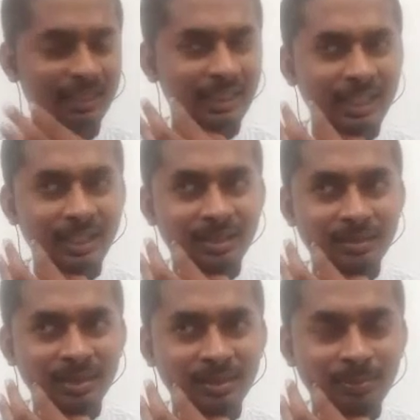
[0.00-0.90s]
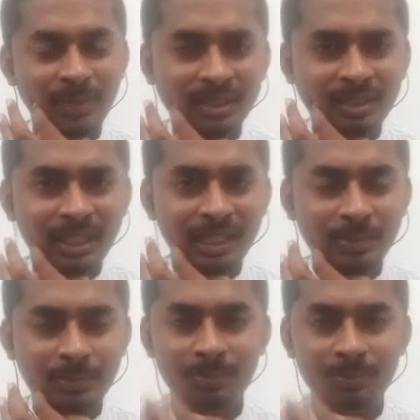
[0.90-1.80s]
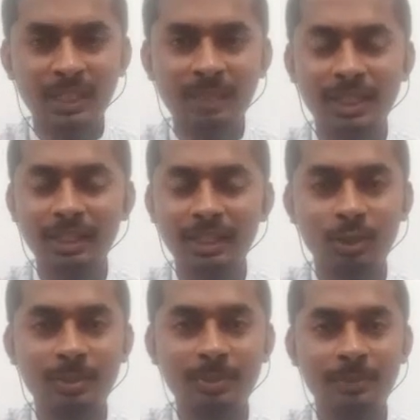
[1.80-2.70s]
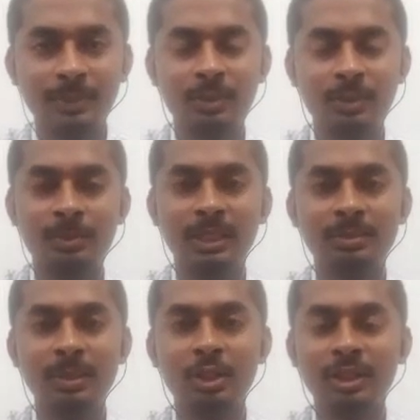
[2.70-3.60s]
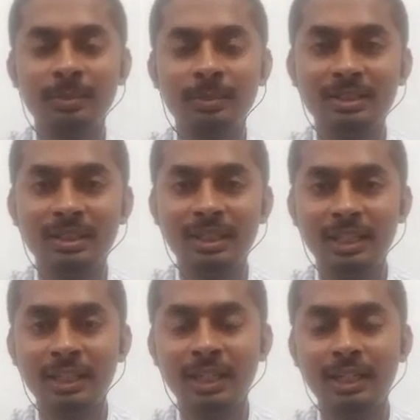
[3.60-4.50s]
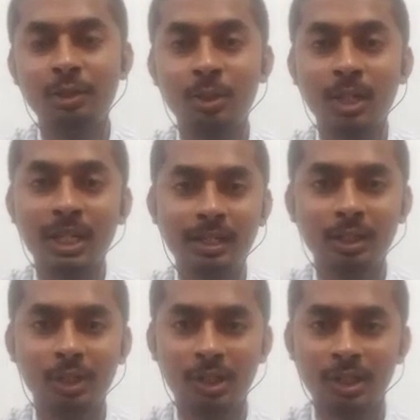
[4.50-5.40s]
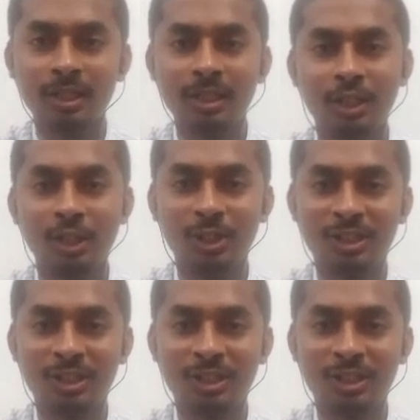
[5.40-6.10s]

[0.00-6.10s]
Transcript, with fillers: like pre, like prelims I couldn't prepare for mains because in mains I had to write a lot. Not